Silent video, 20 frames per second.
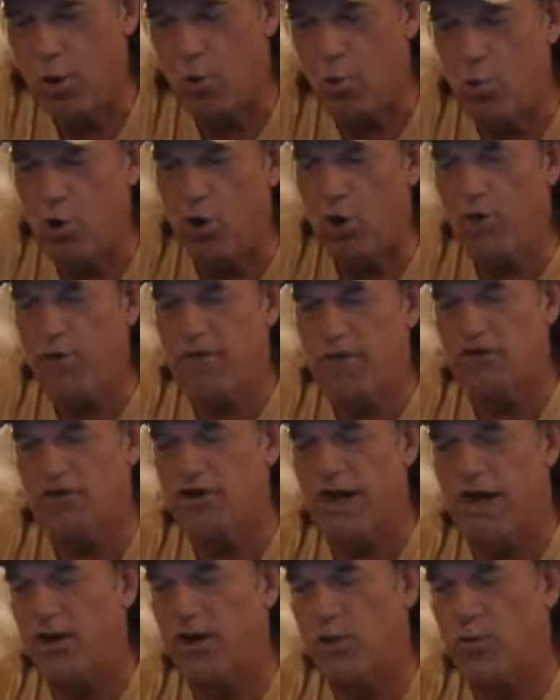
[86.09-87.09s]
No. We're the
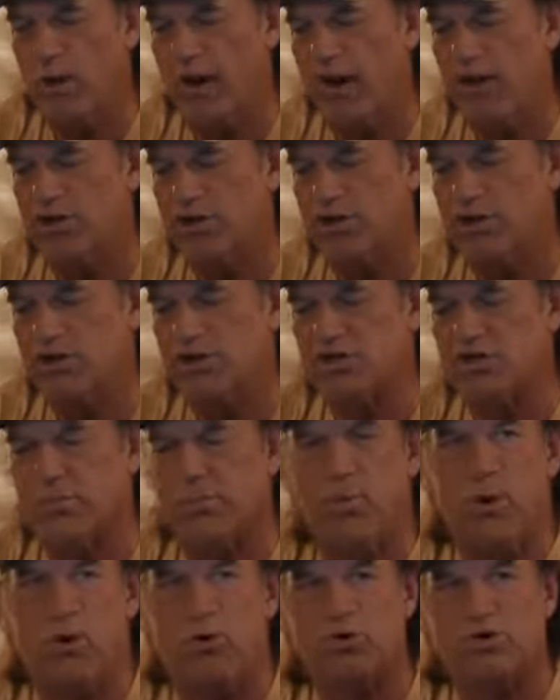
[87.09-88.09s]
generation
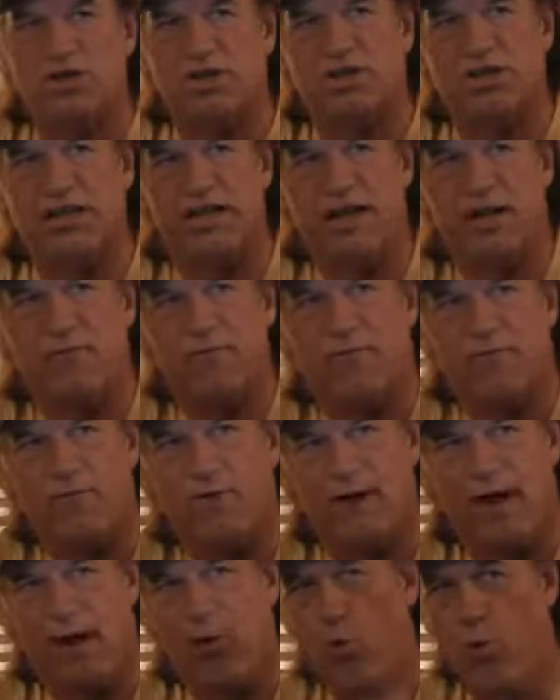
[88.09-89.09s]
supposedly
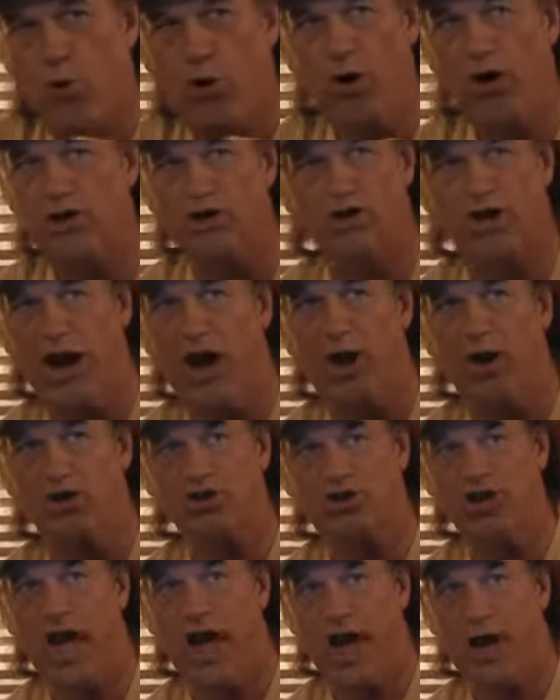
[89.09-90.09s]
we're in
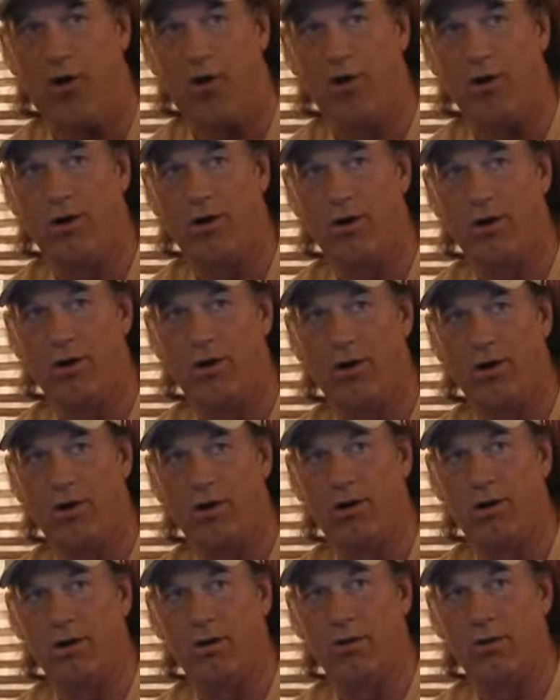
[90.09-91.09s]
charge now.
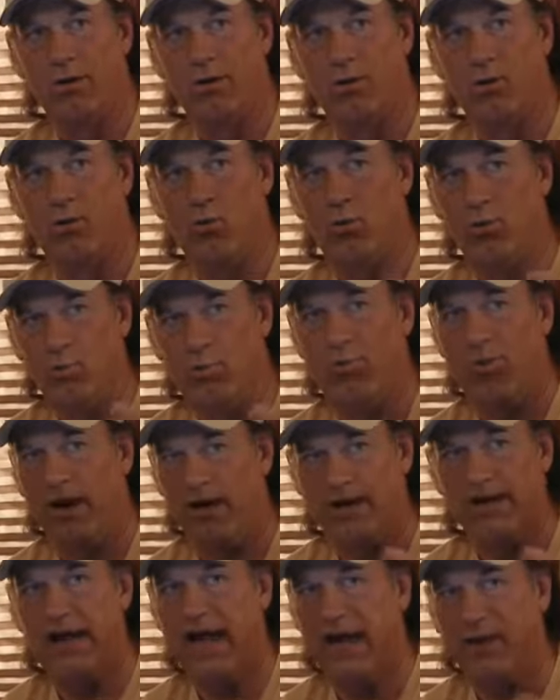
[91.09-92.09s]

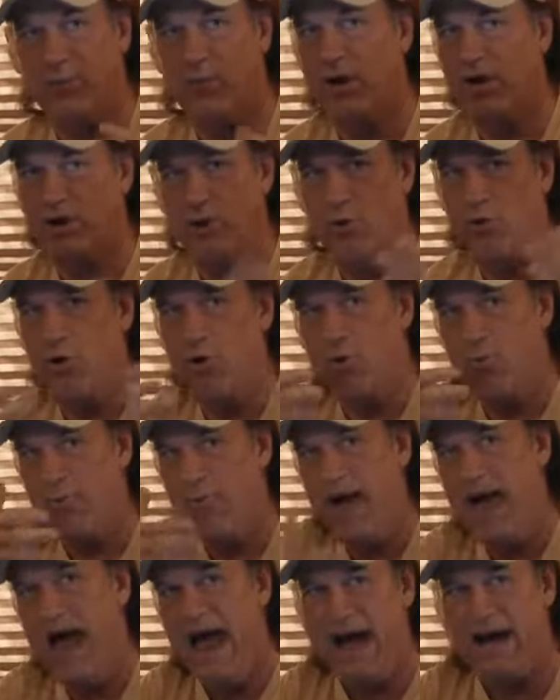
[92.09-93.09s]
But yet when you go
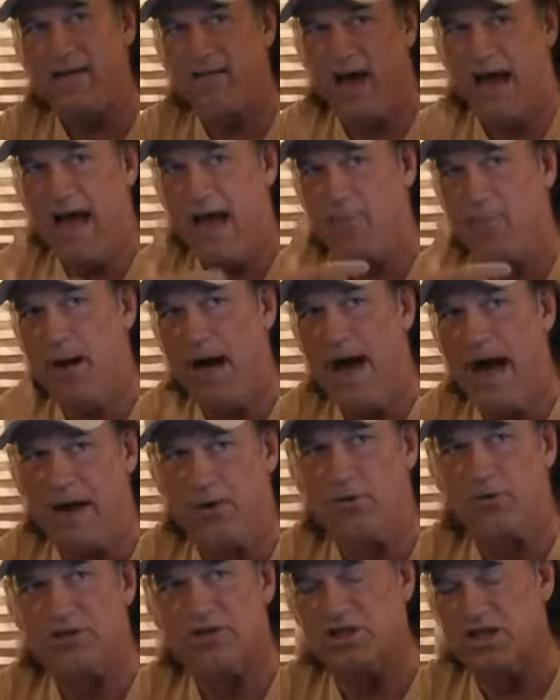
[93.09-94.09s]
back, the
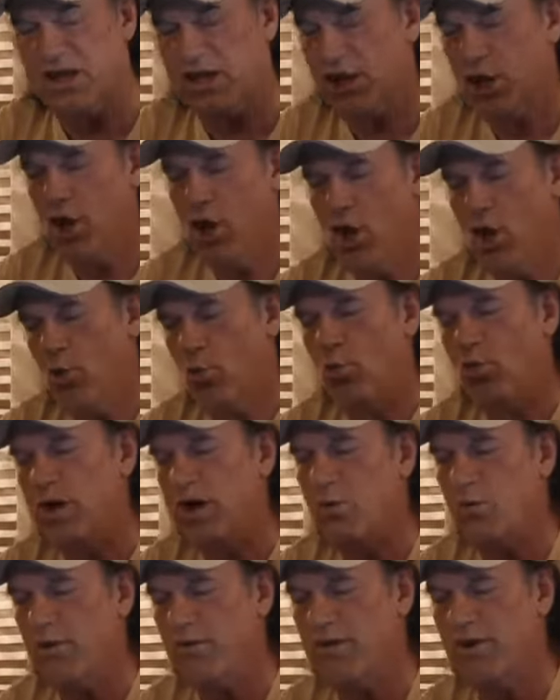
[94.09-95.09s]
hypocrisy.
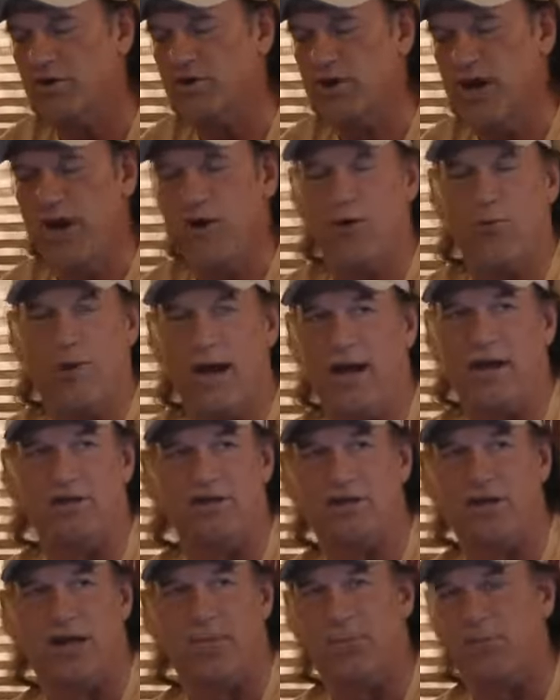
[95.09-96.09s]
We were the
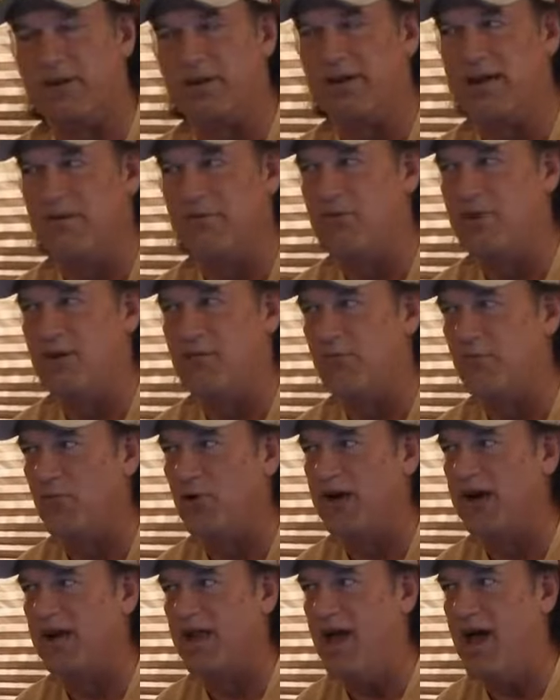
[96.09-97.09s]
generation that believed in
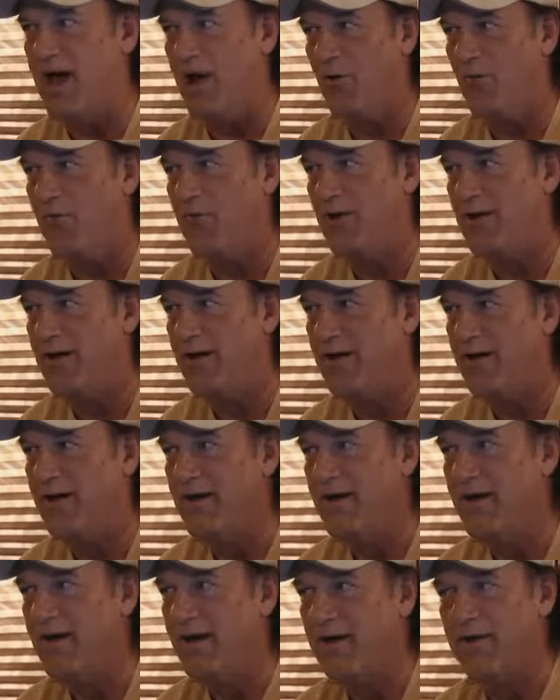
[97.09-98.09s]
free love.
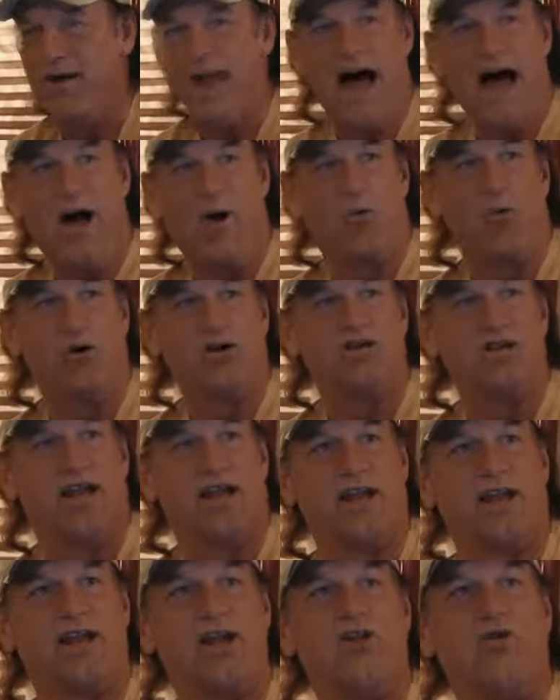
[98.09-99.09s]
Now we're
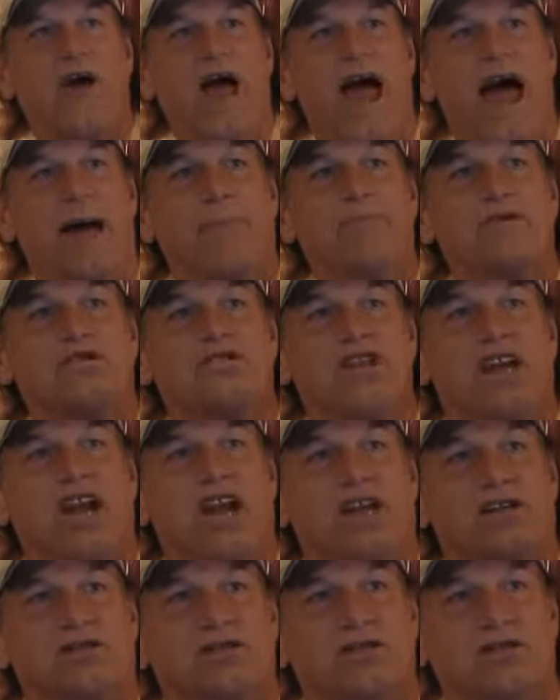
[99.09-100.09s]
telling you
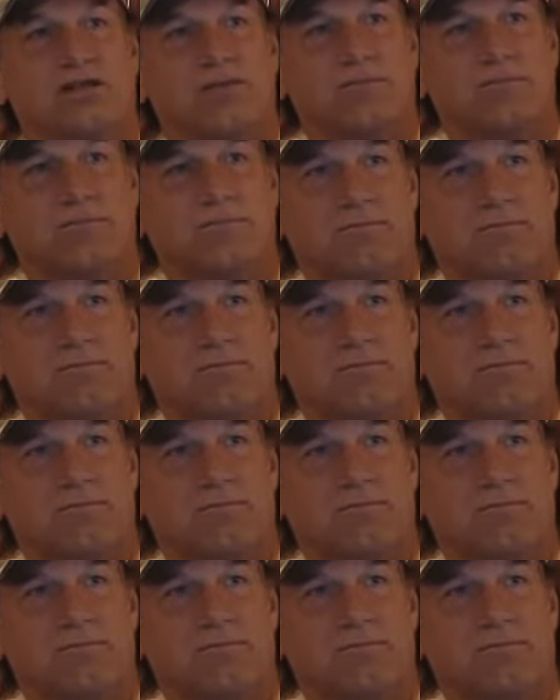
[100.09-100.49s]
abstinence.